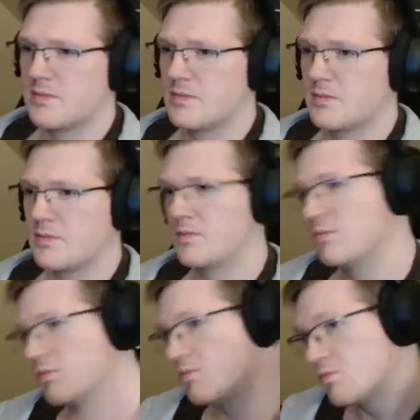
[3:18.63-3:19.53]

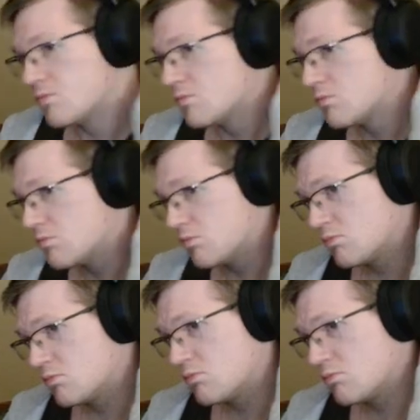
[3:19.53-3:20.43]

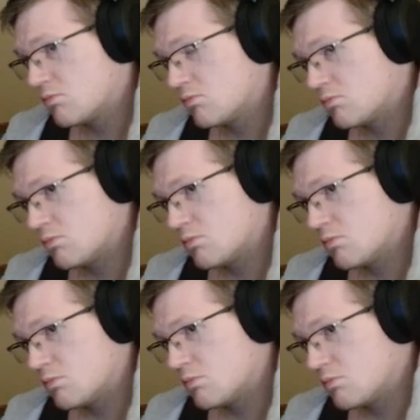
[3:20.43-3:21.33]

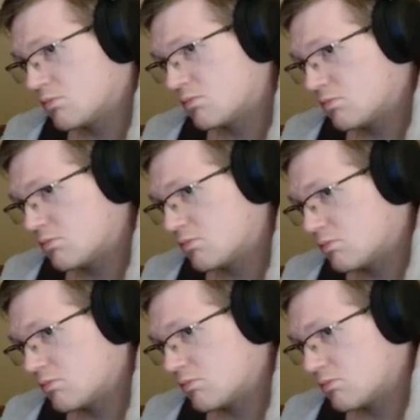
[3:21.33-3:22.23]

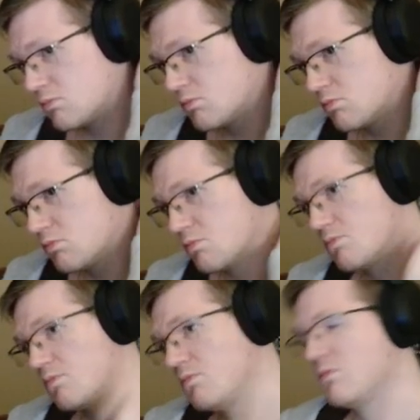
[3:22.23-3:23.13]

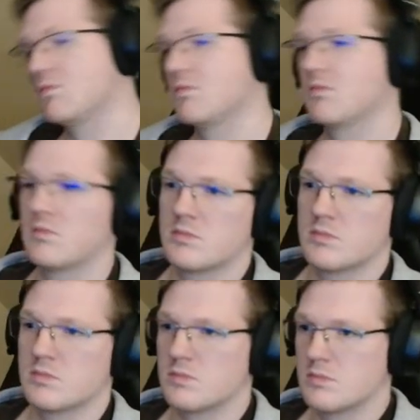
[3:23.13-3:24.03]

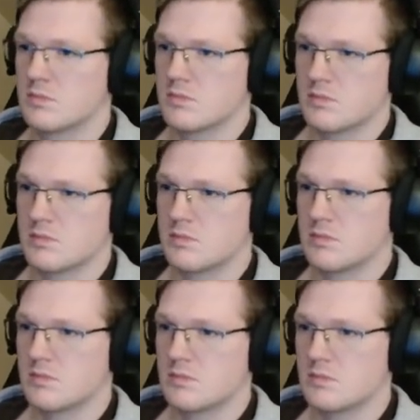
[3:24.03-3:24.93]

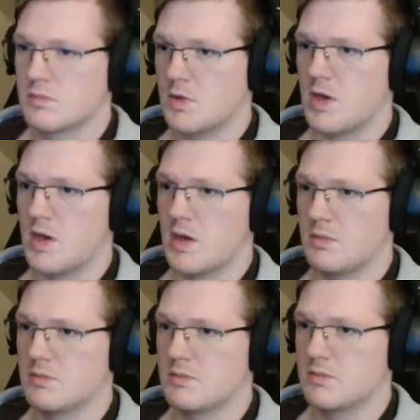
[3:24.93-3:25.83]

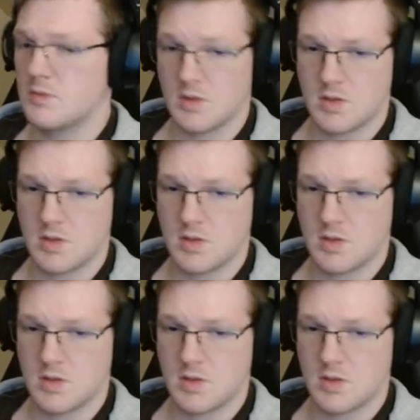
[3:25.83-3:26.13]
This person isn't speaking.